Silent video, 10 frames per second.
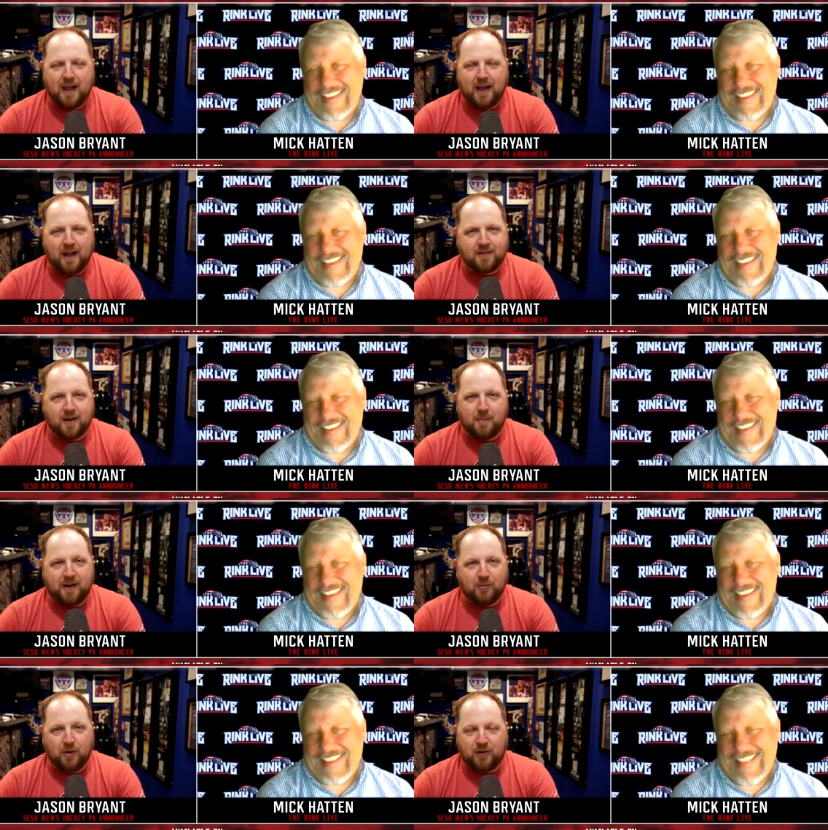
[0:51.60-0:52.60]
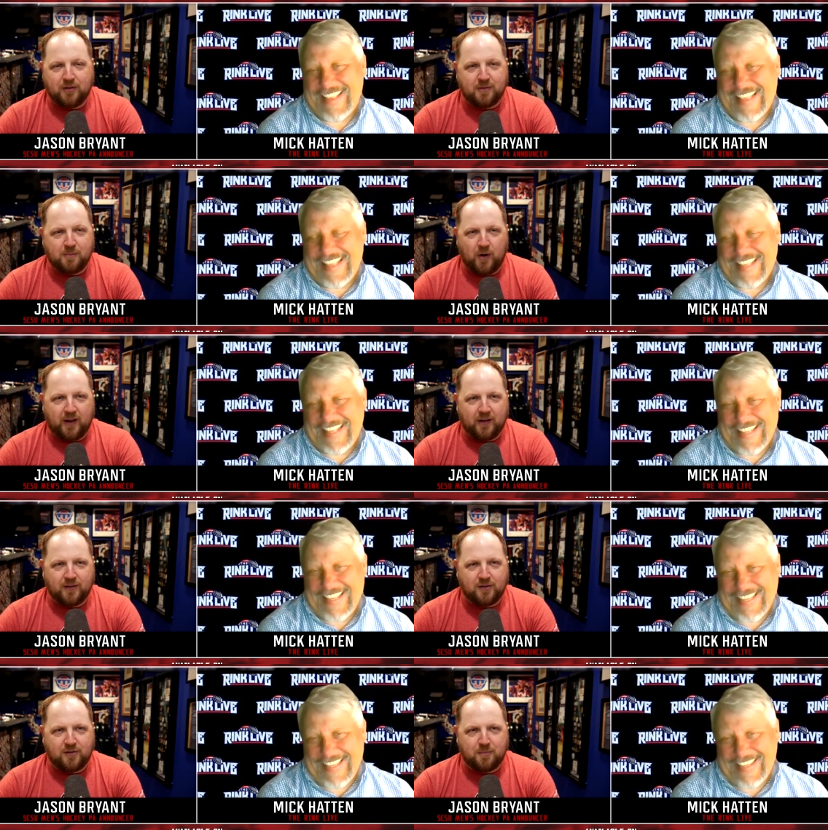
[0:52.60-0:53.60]
Speaker 1: it's gonna be really disappointing because
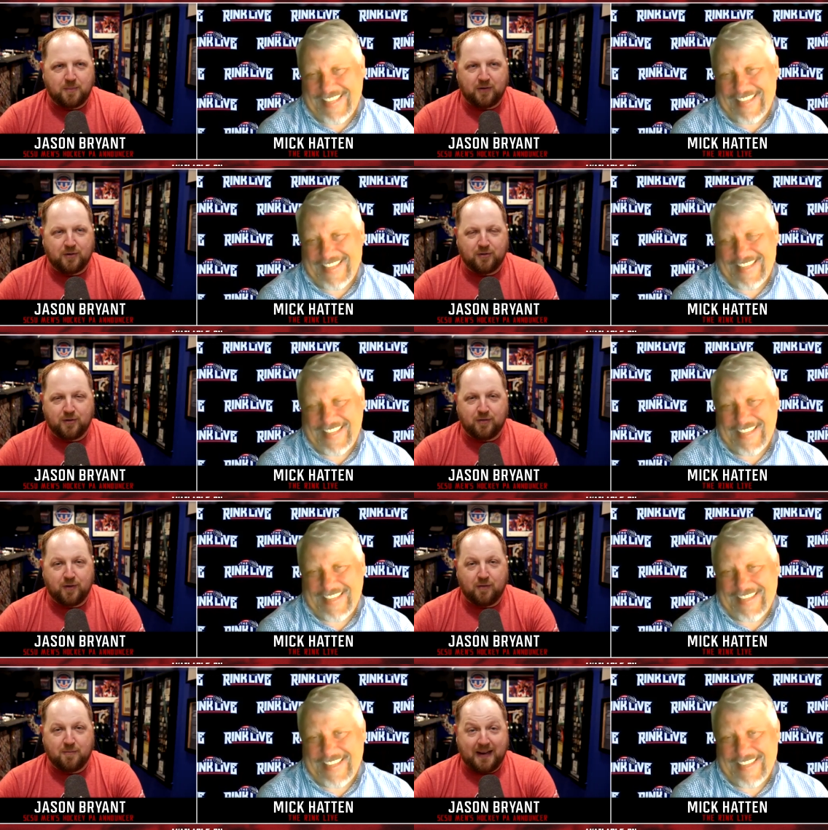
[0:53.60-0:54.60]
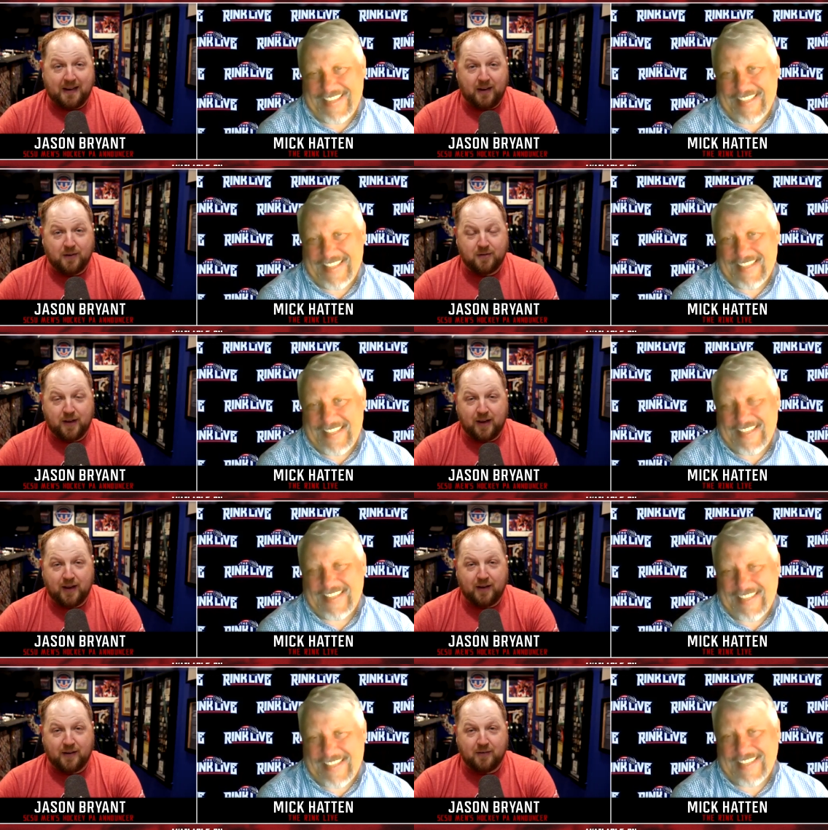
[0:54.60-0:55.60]
it's just pictures of of my kids
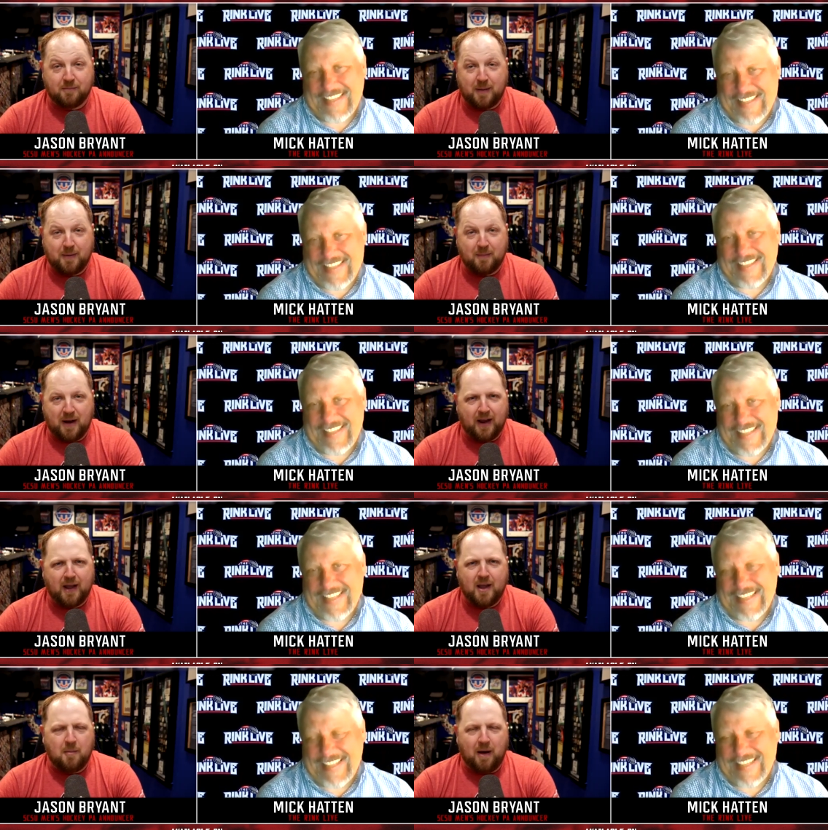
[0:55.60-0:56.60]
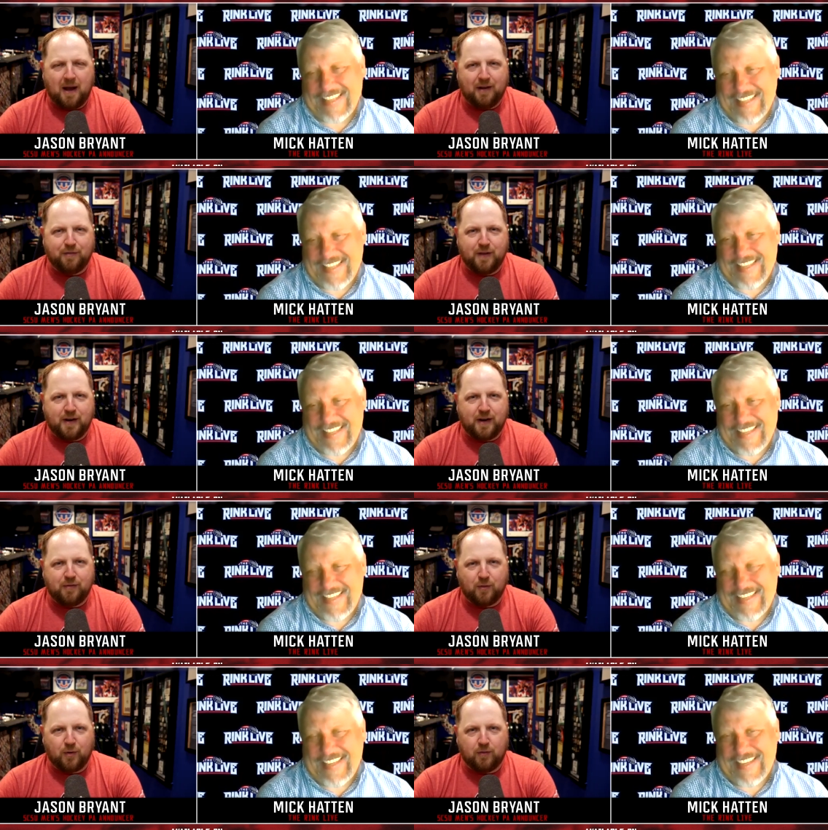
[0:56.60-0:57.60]
and maybe my my affinity
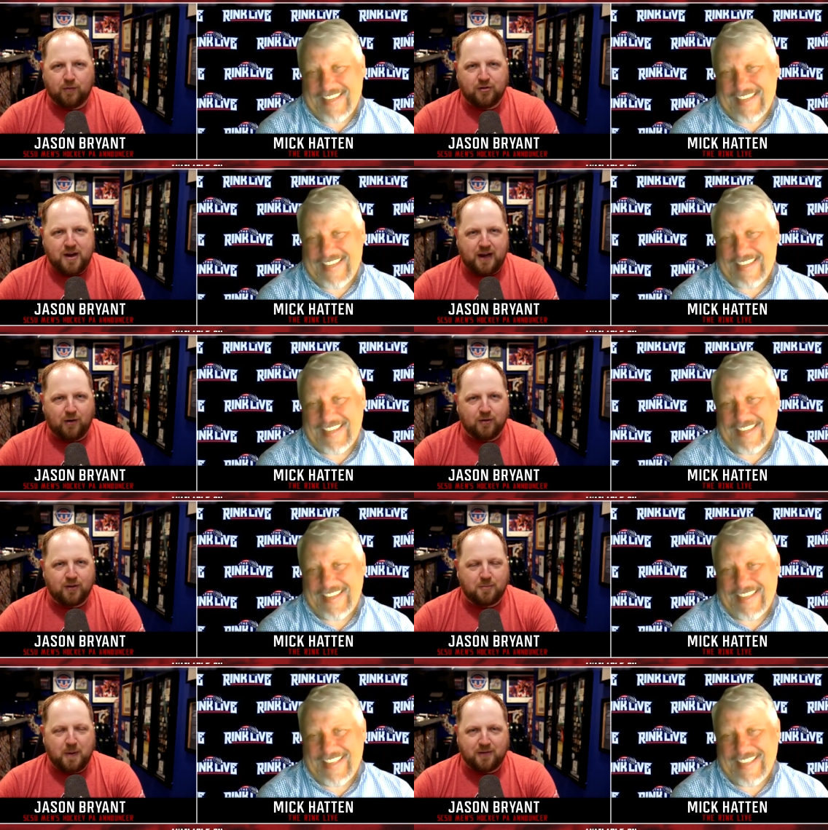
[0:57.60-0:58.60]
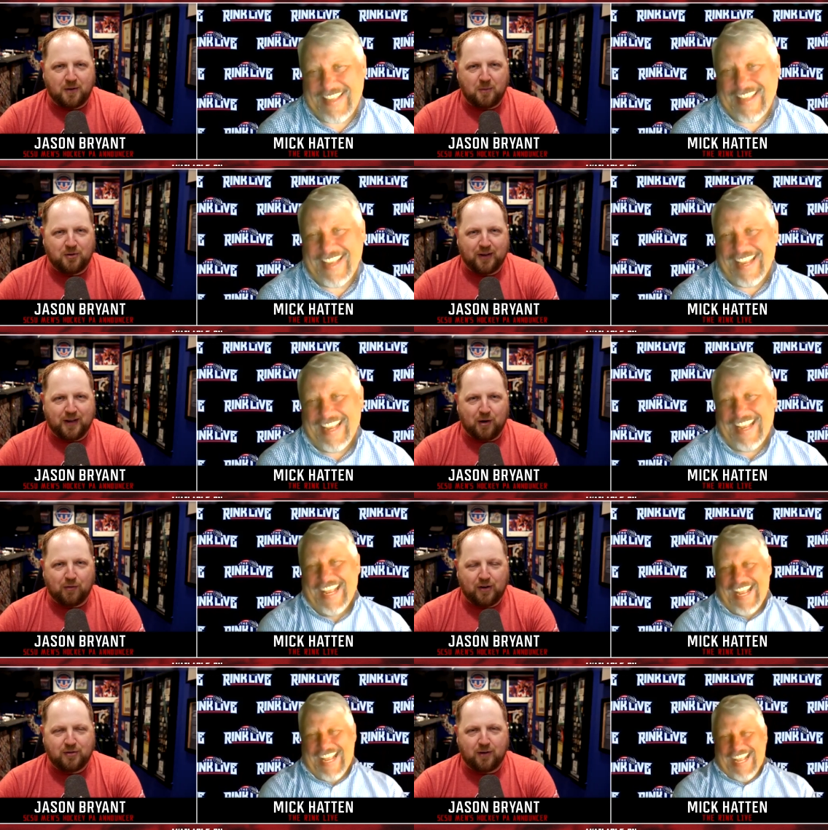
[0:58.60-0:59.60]
for for sneakers. That's basically what you're gonna get over on
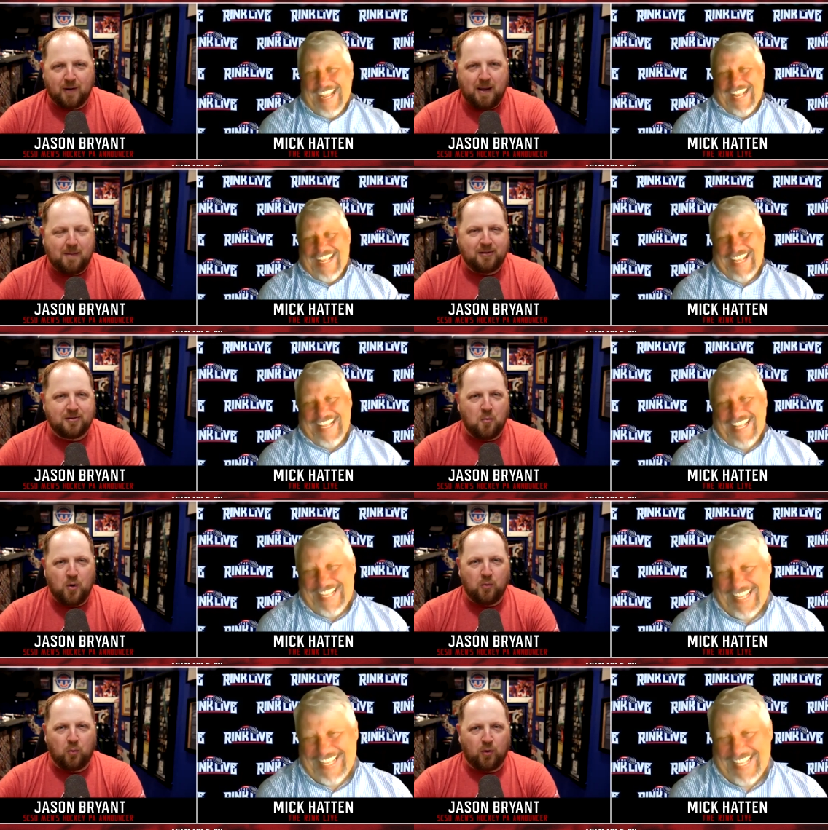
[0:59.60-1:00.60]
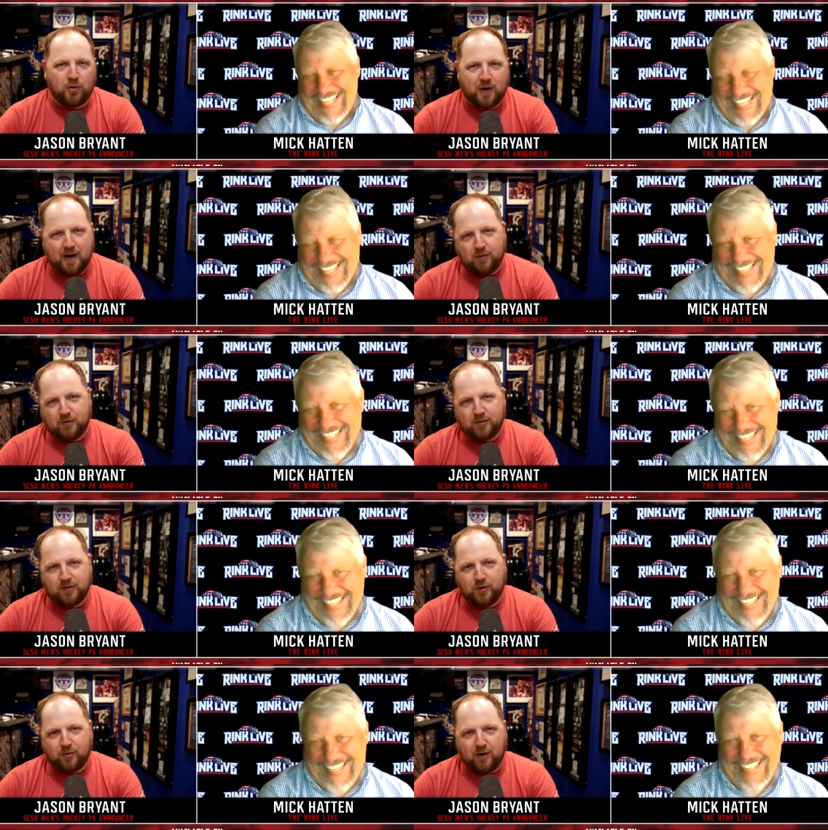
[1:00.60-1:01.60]
Instagram. Maybe some weird world travels because I
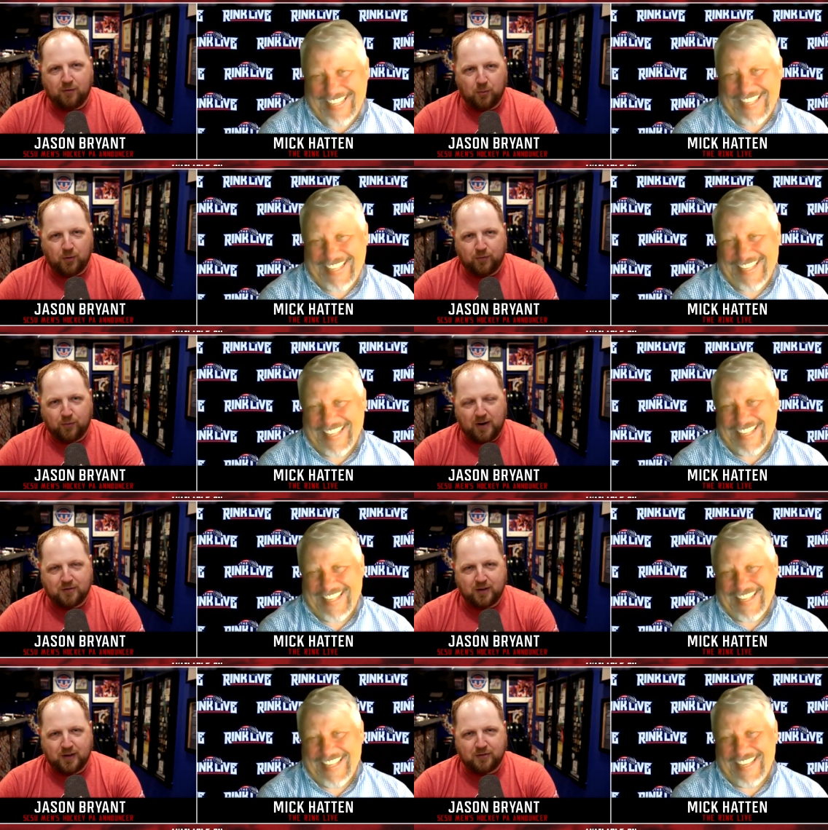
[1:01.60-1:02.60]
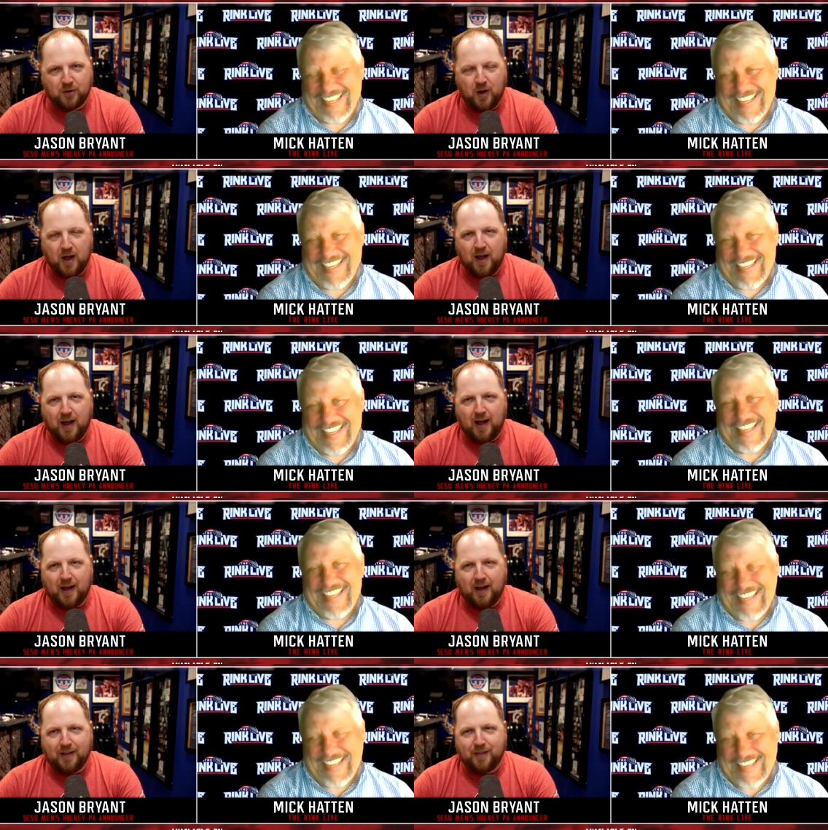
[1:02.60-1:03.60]
do travel the world for wrestling. So
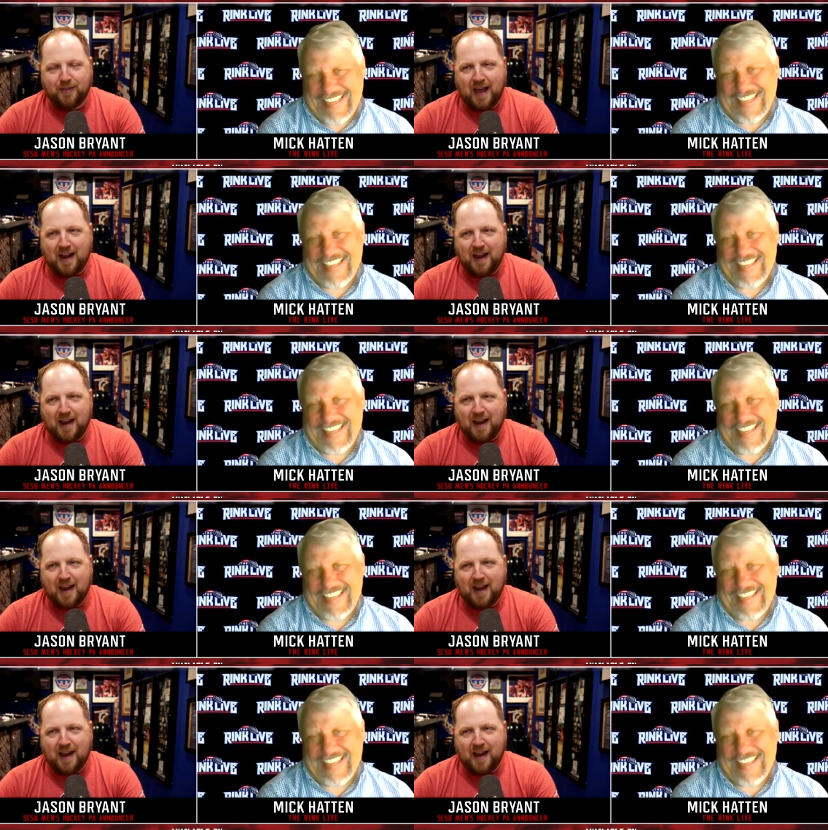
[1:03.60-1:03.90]
uh, that